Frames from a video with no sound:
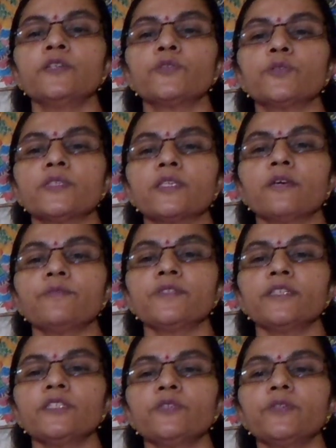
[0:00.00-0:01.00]
So
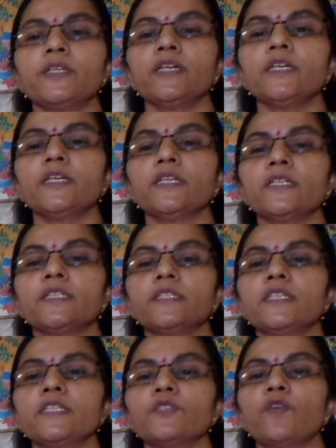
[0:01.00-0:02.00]
substituting
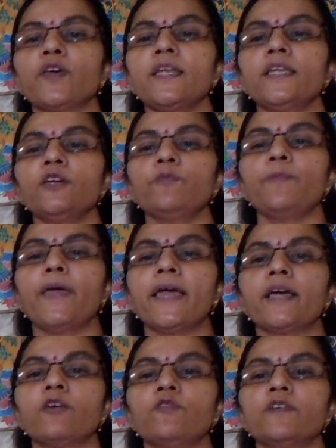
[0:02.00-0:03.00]
this value
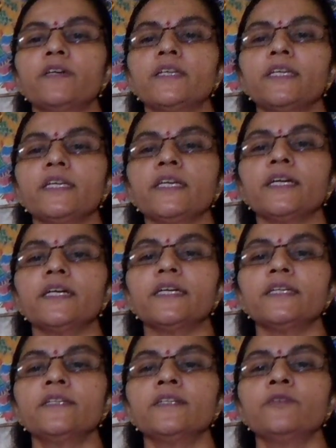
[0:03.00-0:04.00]
back over
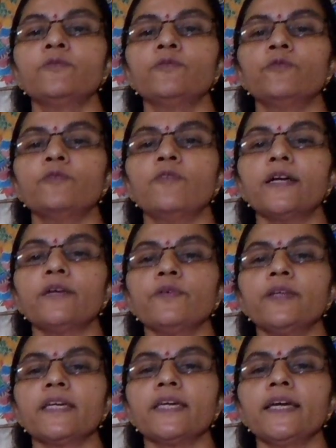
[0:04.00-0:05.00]
here, what
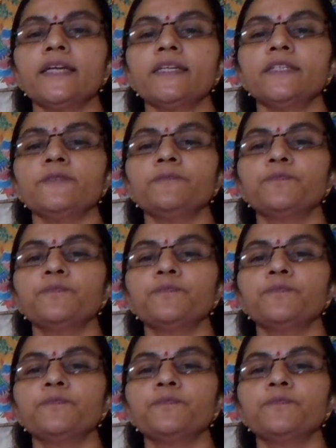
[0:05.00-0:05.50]
we will get?